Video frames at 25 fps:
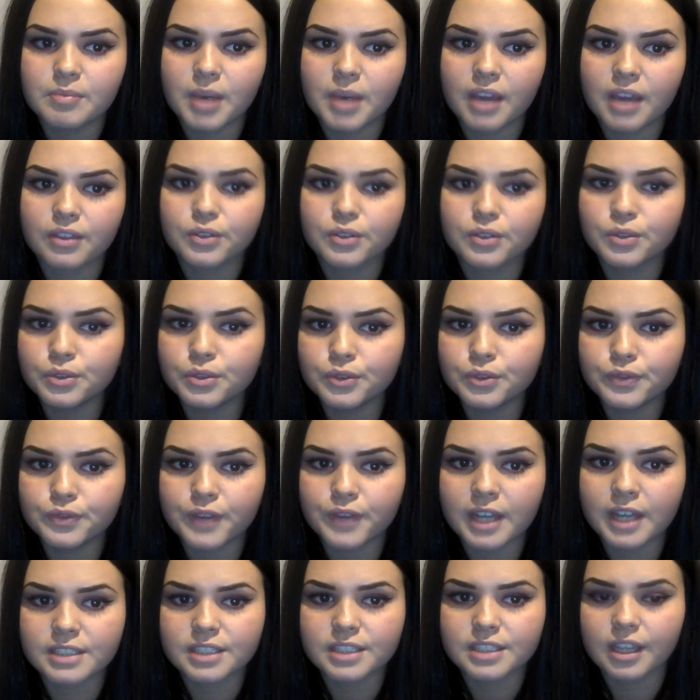by the cool
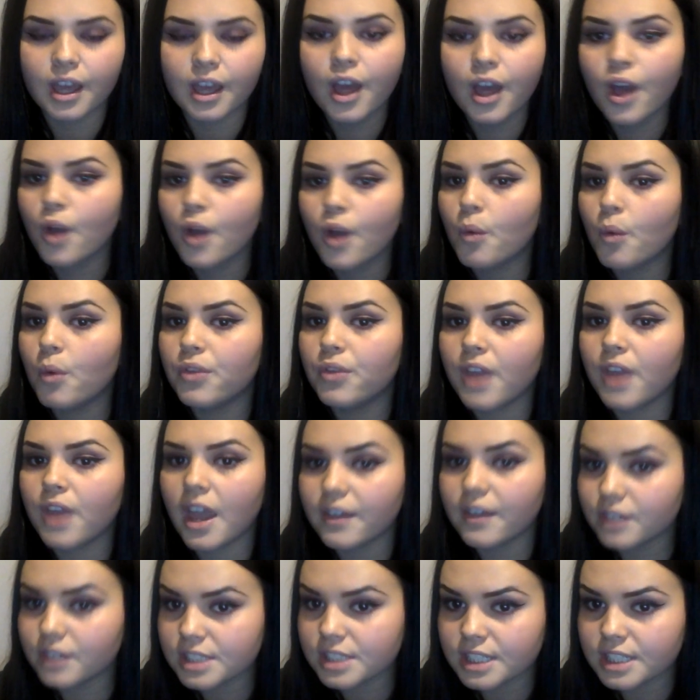factor, with
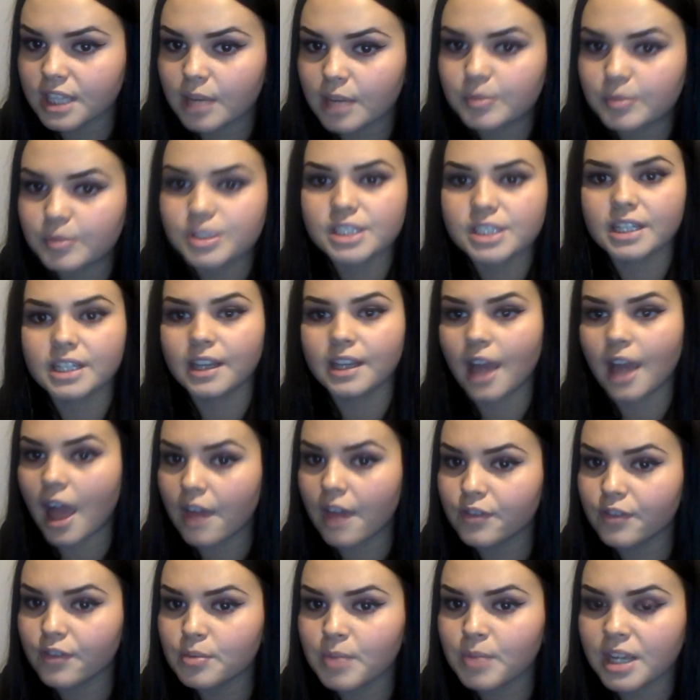every celebrity and
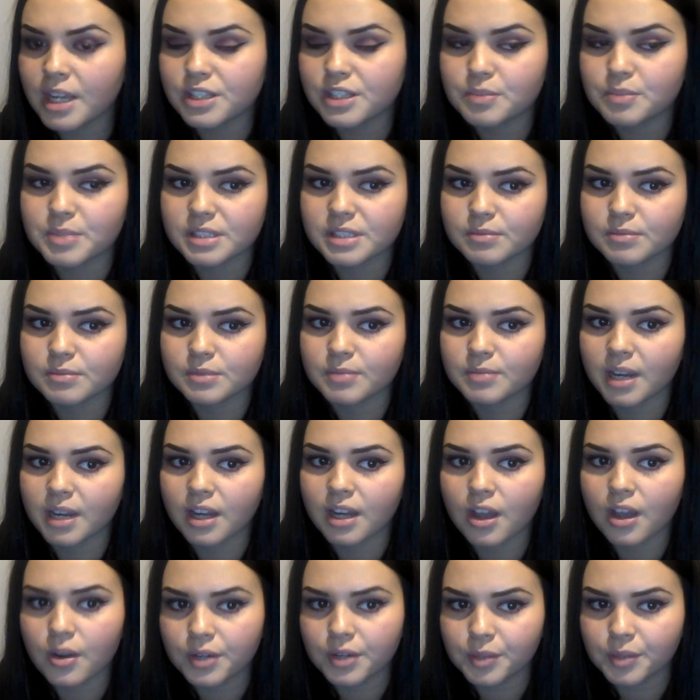every major businessman
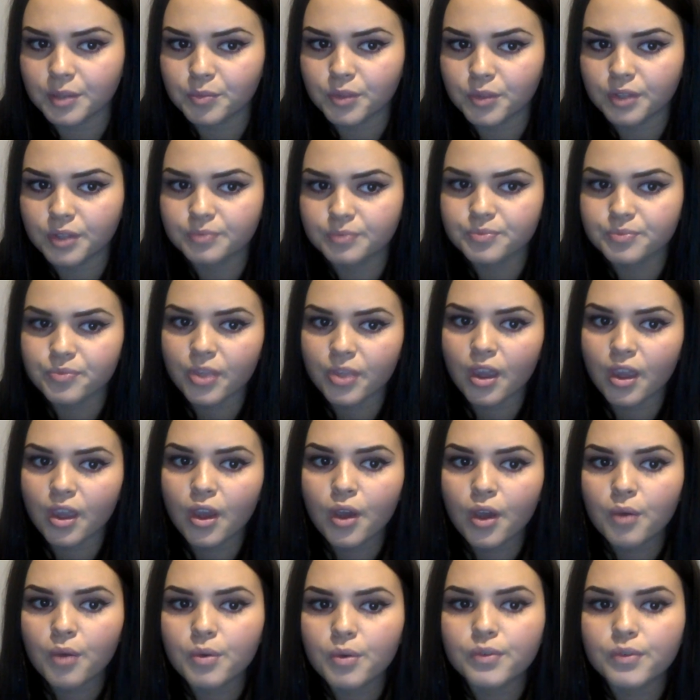owning one.
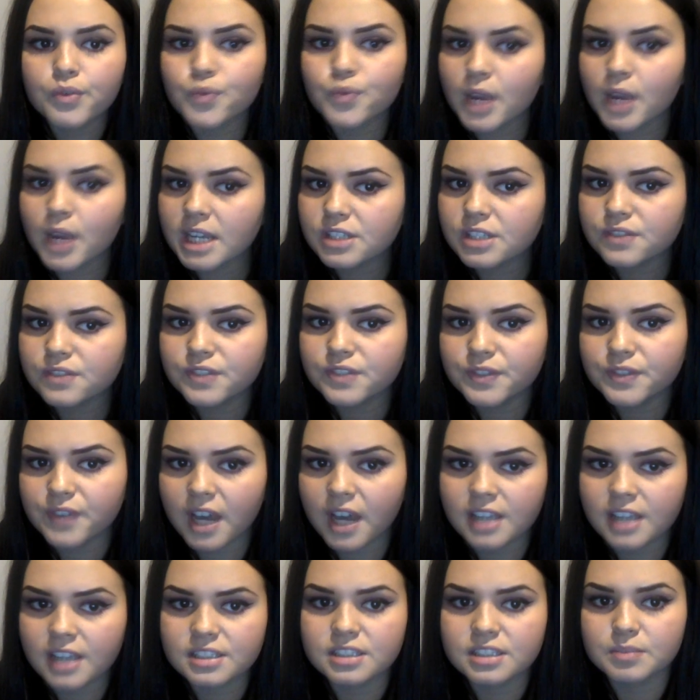With a range of
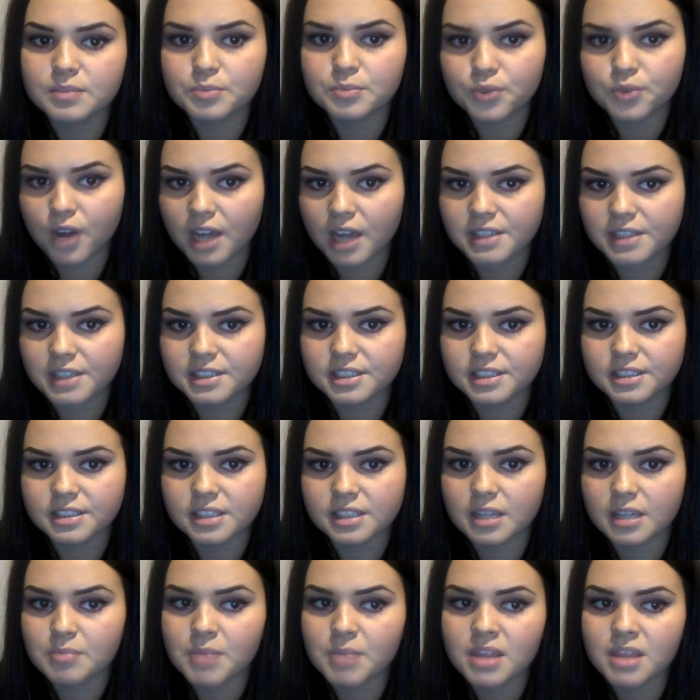devices and prices,
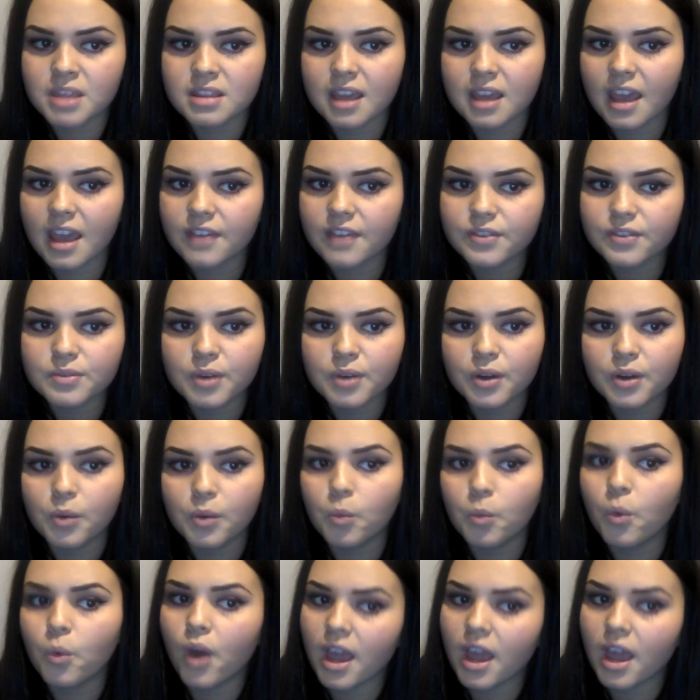it meant everyone,
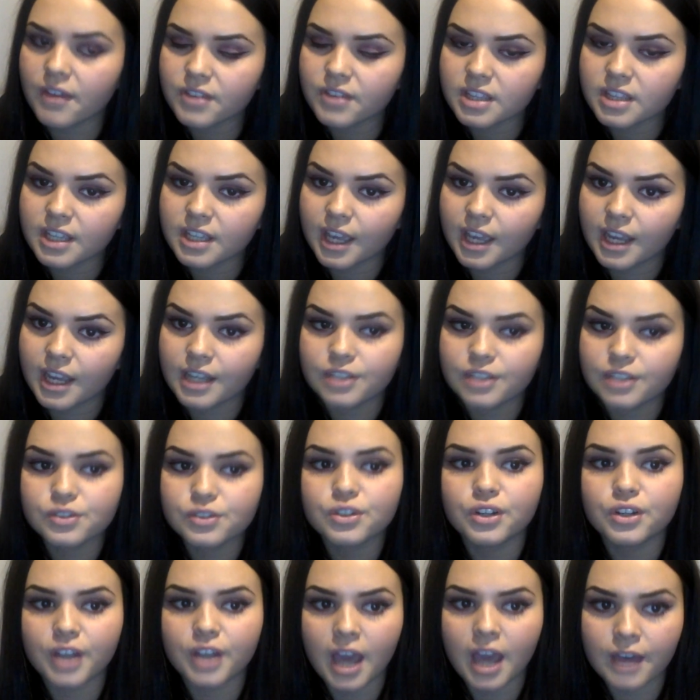whatever the age,
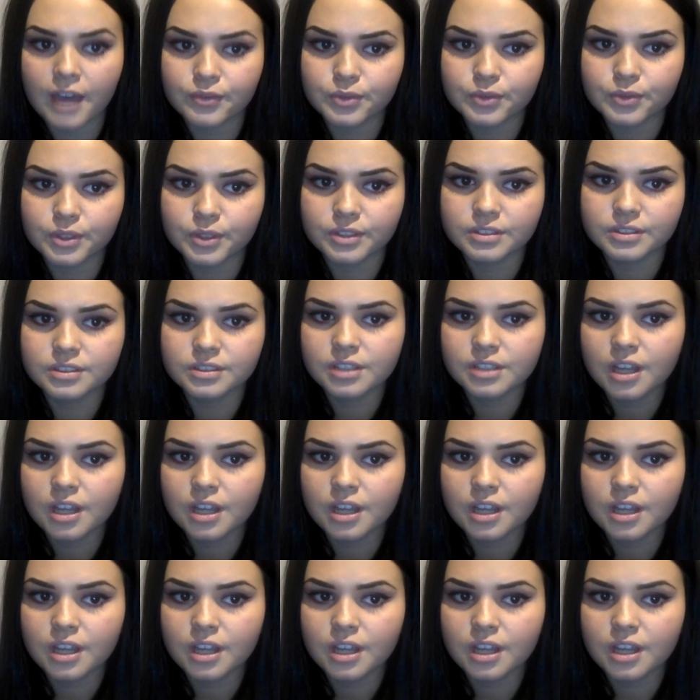could have one.